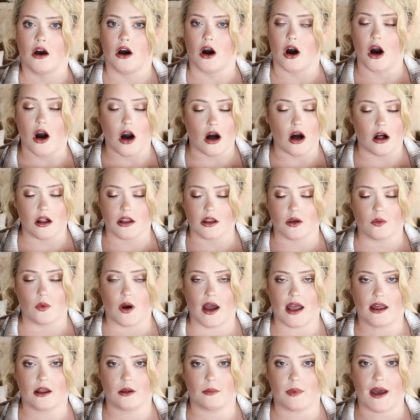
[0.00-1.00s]
haul a
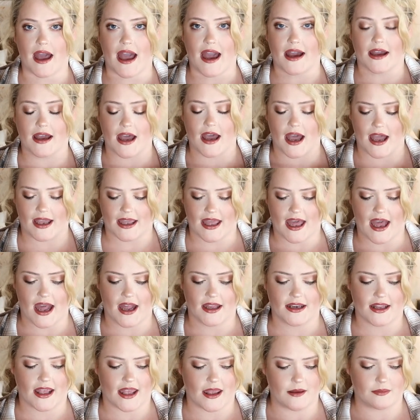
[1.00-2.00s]
while back, I
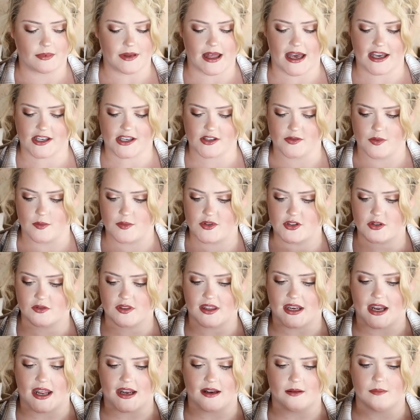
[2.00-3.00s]
had a black swimsuit
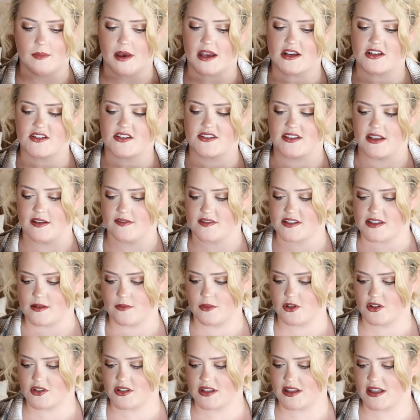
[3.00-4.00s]
that had a mesh sleeve
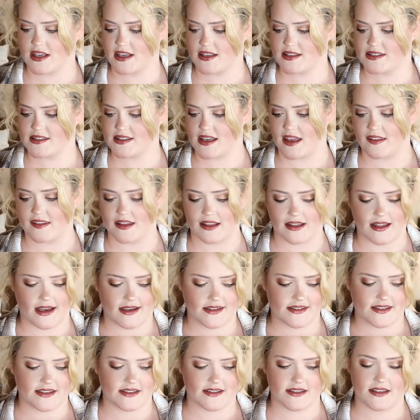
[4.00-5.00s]
similar to this, and the
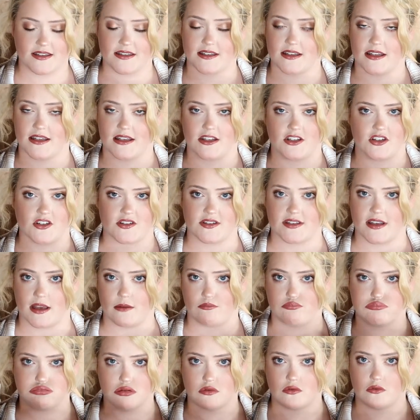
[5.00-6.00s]
elasticity just,
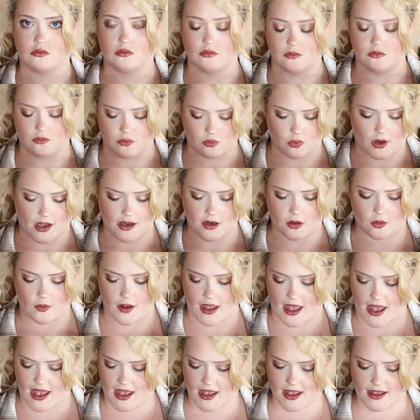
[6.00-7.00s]
like, right
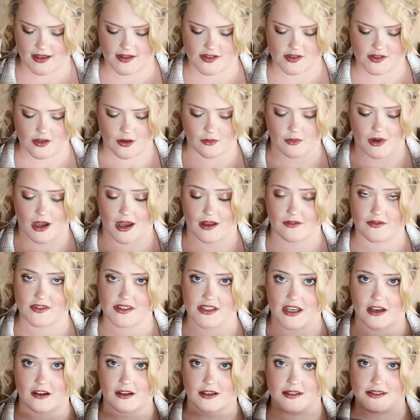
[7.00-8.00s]
away. And so I'm kind of
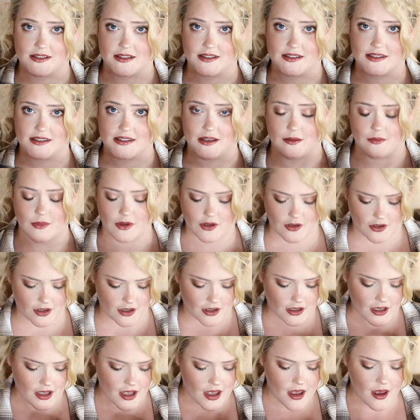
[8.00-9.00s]
scared because it's
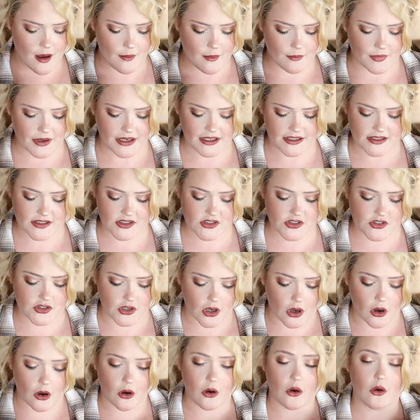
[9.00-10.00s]
similar, but it's
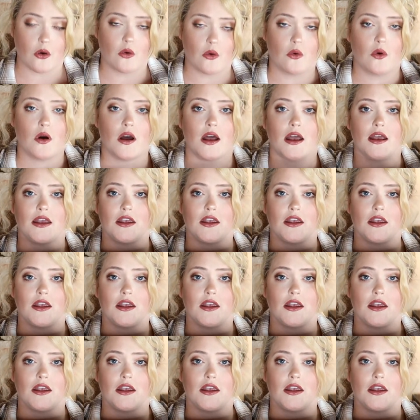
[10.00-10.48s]
so